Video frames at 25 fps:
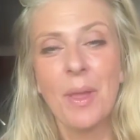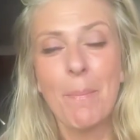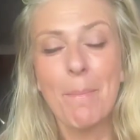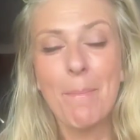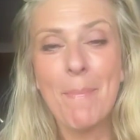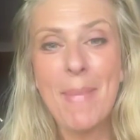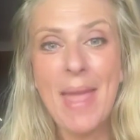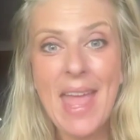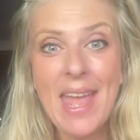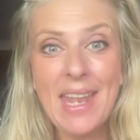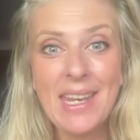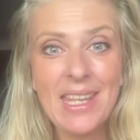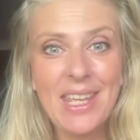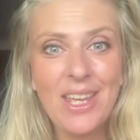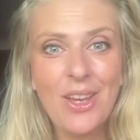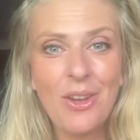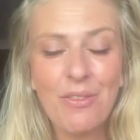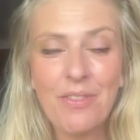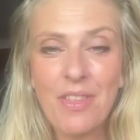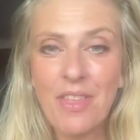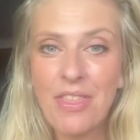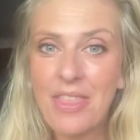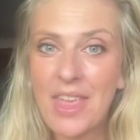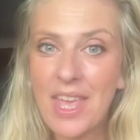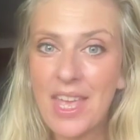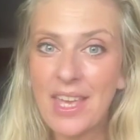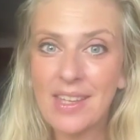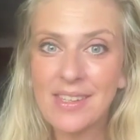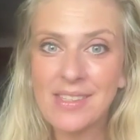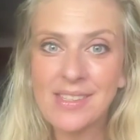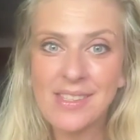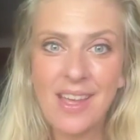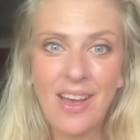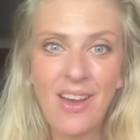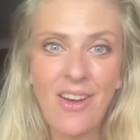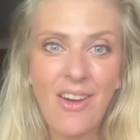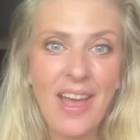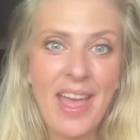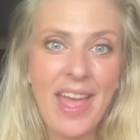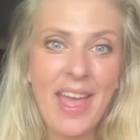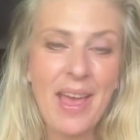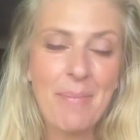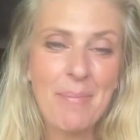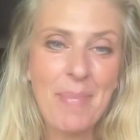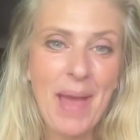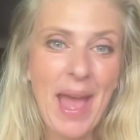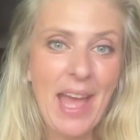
many of the things that I am